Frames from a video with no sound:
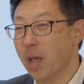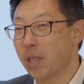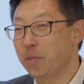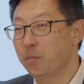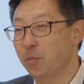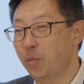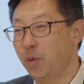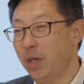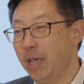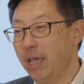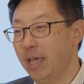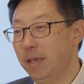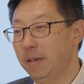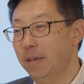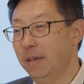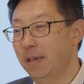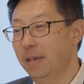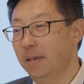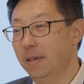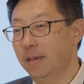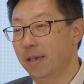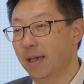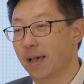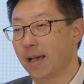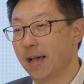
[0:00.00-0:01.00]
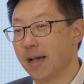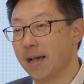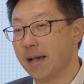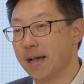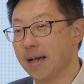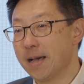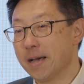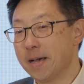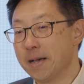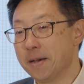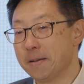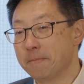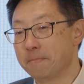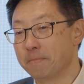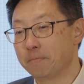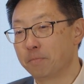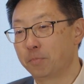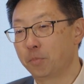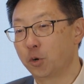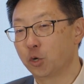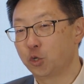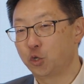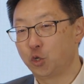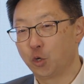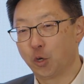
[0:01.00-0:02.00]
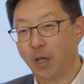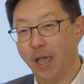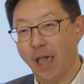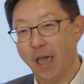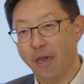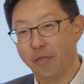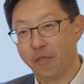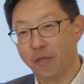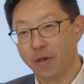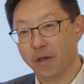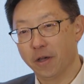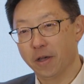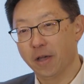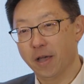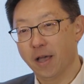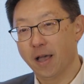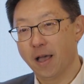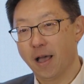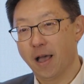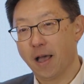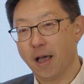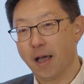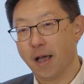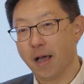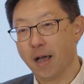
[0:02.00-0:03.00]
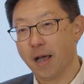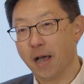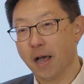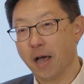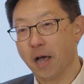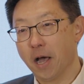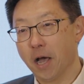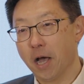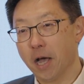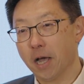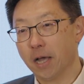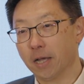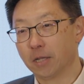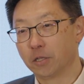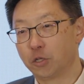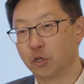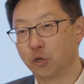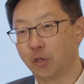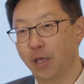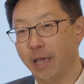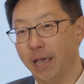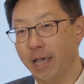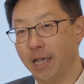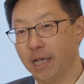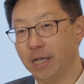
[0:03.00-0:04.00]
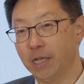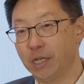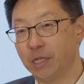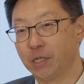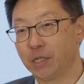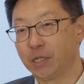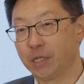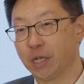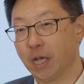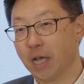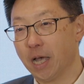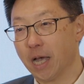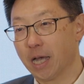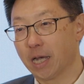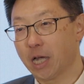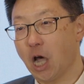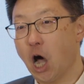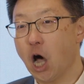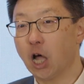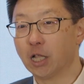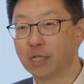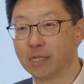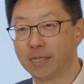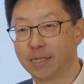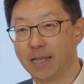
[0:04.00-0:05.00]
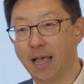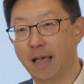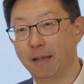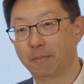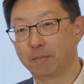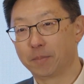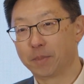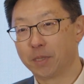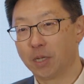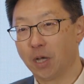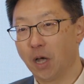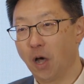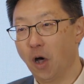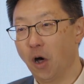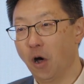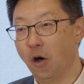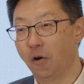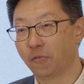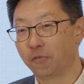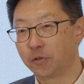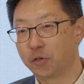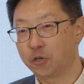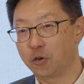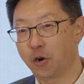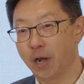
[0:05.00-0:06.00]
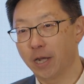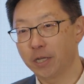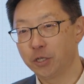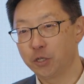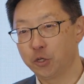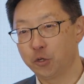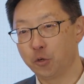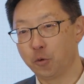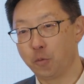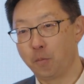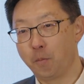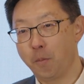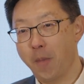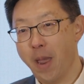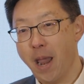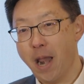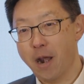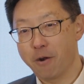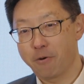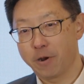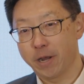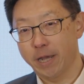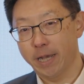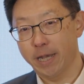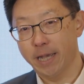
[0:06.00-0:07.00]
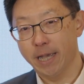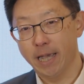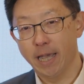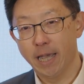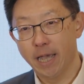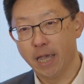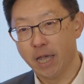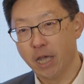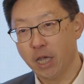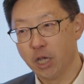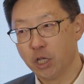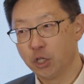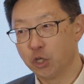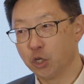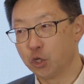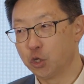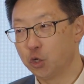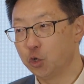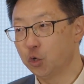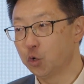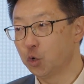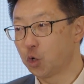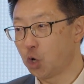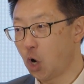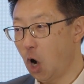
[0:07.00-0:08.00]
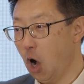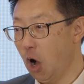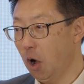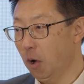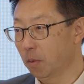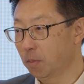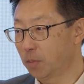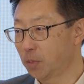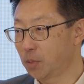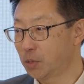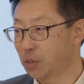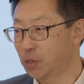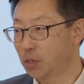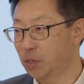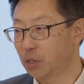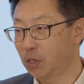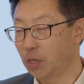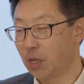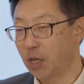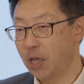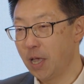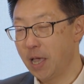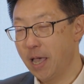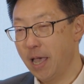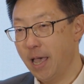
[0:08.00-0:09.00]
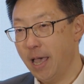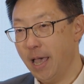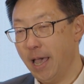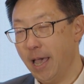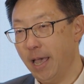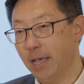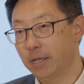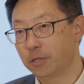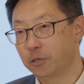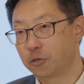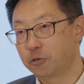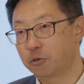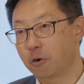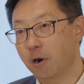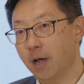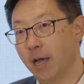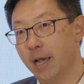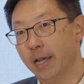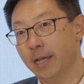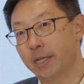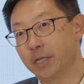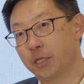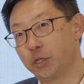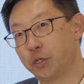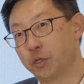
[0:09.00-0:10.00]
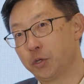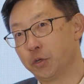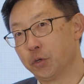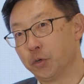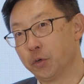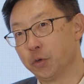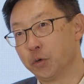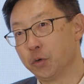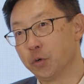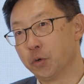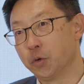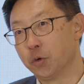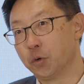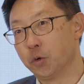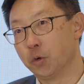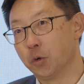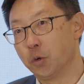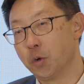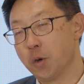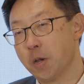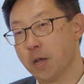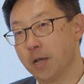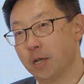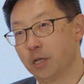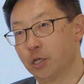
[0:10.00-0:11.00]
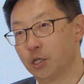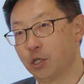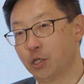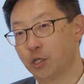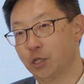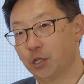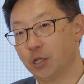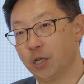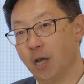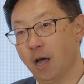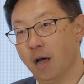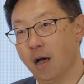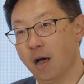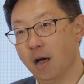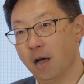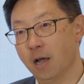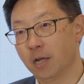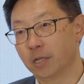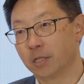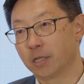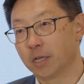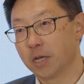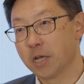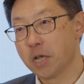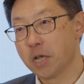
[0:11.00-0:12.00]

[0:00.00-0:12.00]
we put together today's concept of trying to marry the two COPs and try to start